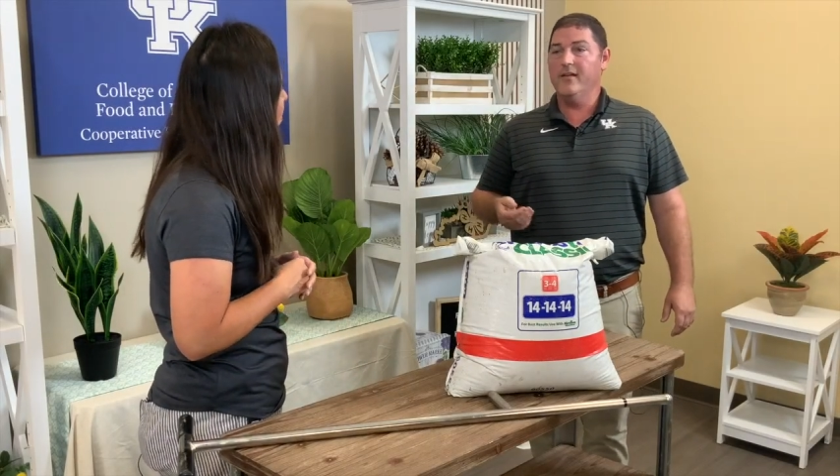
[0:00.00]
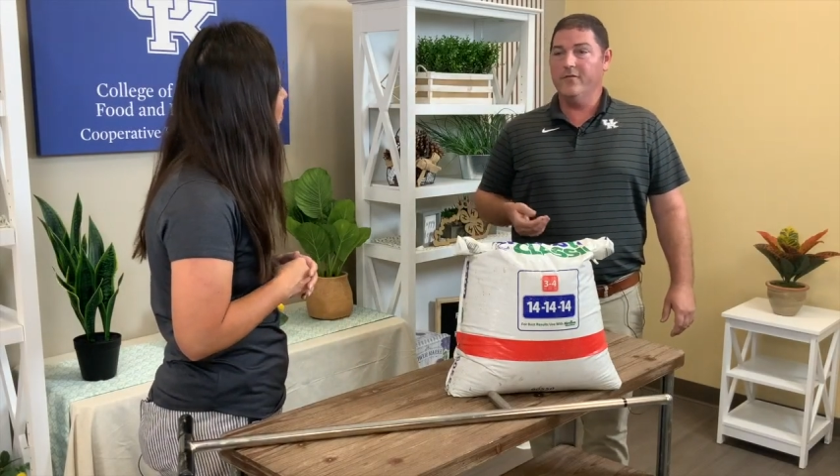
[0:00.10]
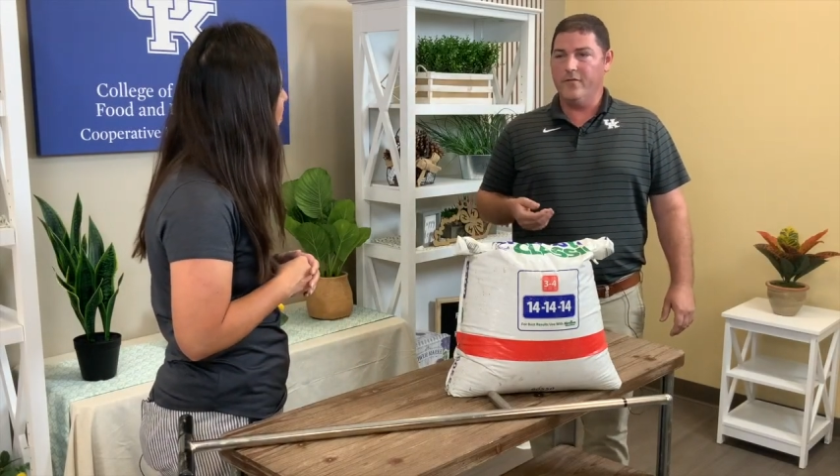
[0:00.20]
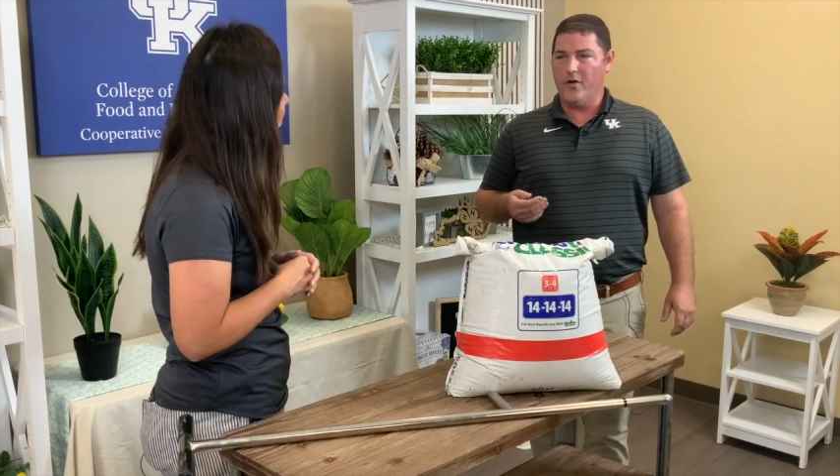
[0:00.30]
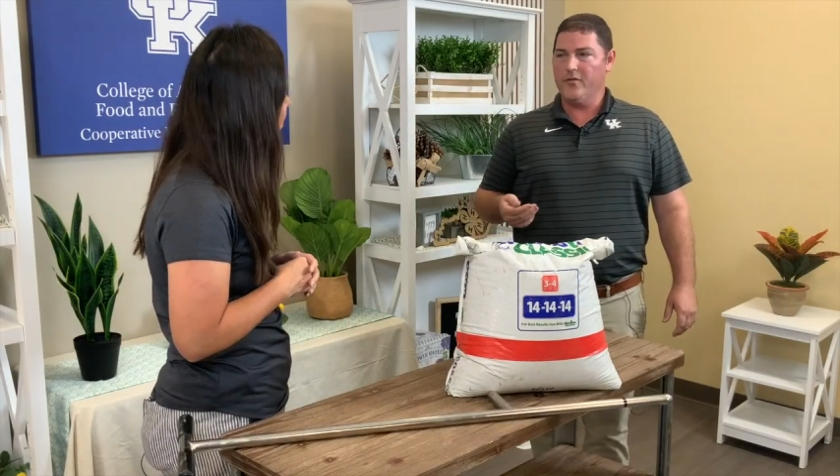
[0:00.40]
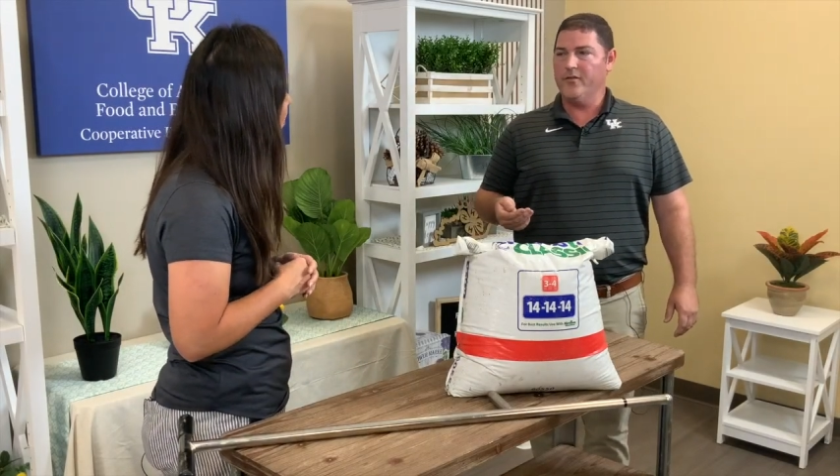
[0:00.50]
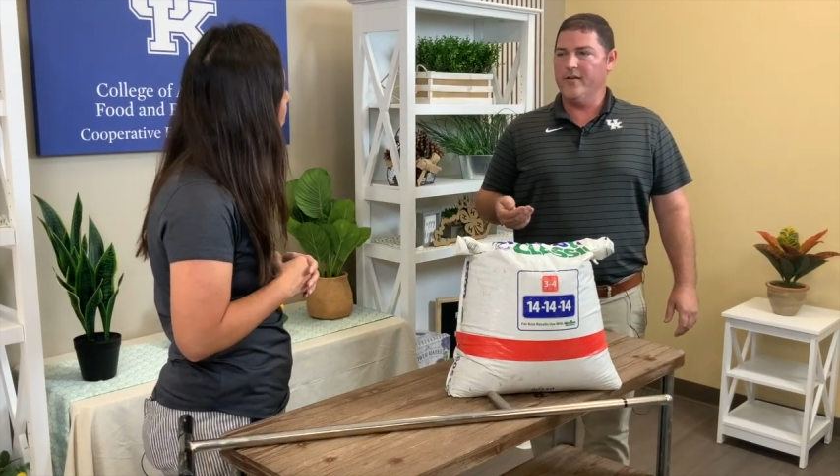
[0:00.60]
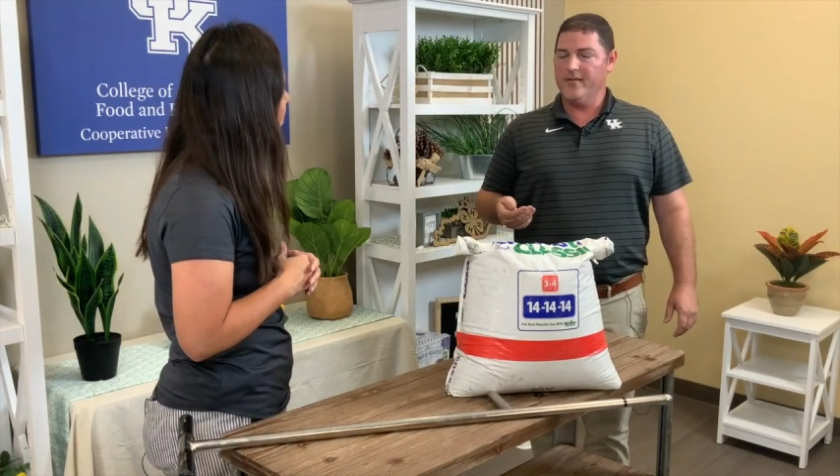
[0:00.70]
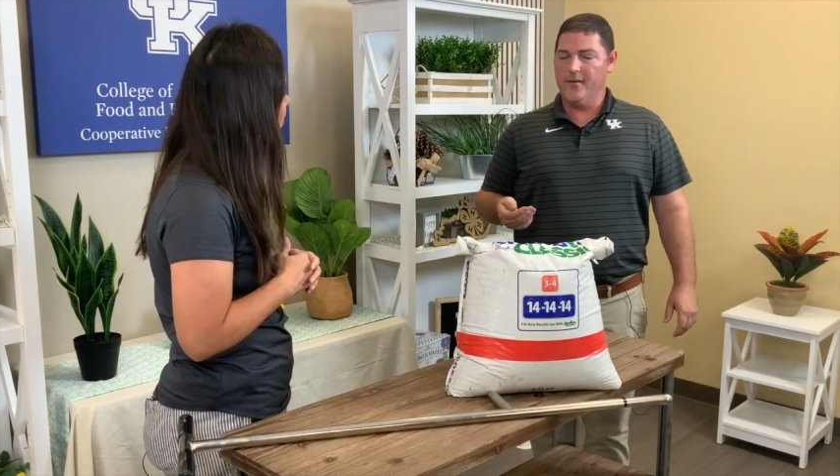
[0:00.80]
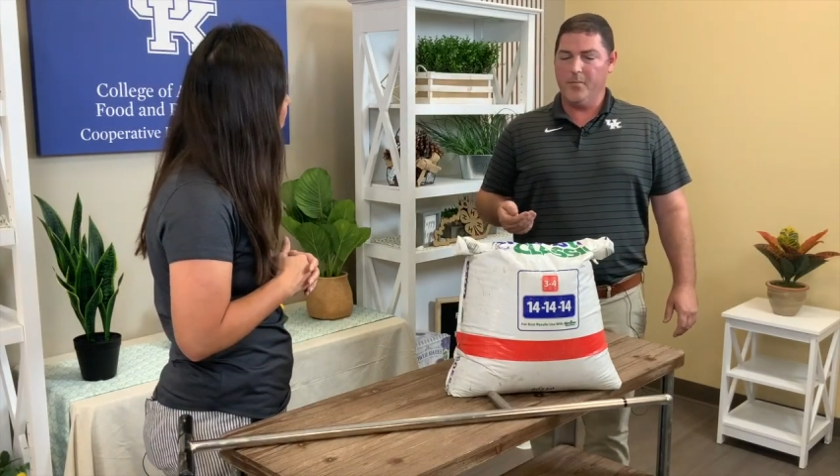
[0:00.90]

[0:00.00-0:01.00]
phosphorus, and